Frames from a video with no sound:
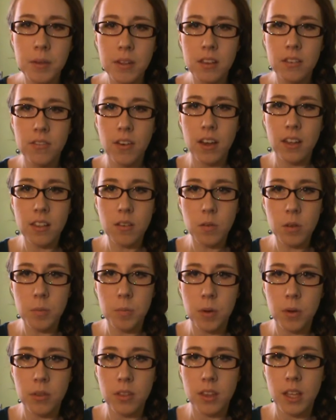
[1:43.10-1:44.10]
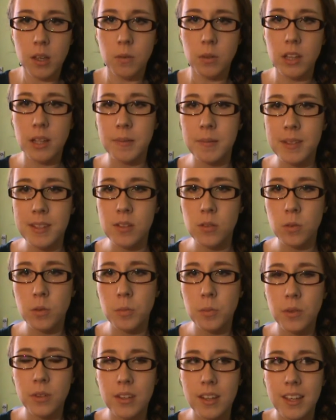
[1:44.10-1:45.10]
I mean, the fact that we're both equally
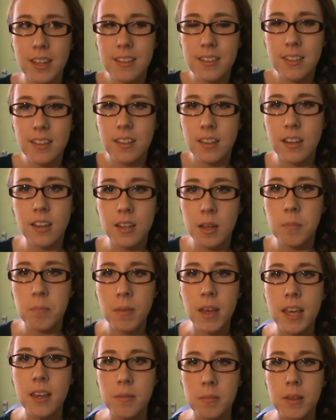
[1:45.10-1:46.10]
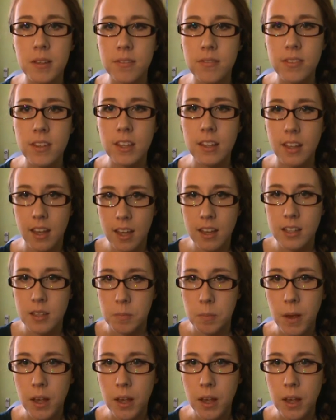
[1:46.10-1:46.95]
miserable isn't gonna make me feel any